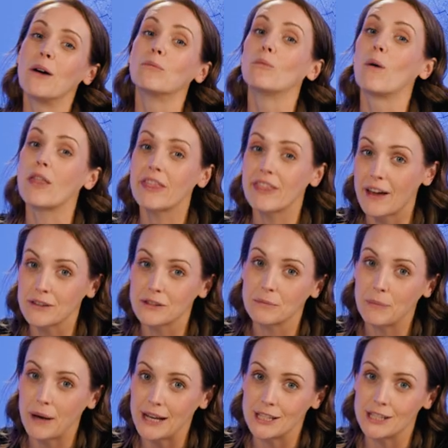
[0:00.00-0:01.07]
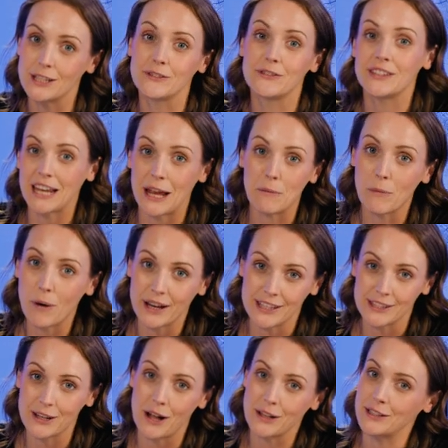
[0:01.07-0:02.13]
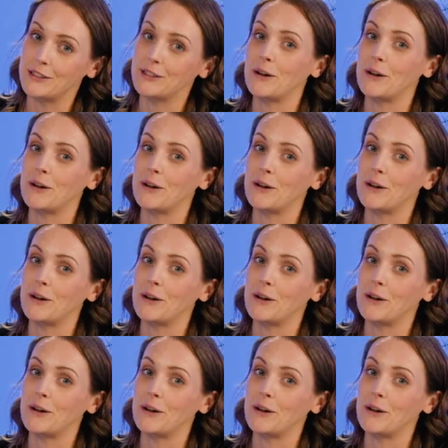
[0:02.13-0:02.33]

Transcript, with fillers: and 1,000 pages of CMY starter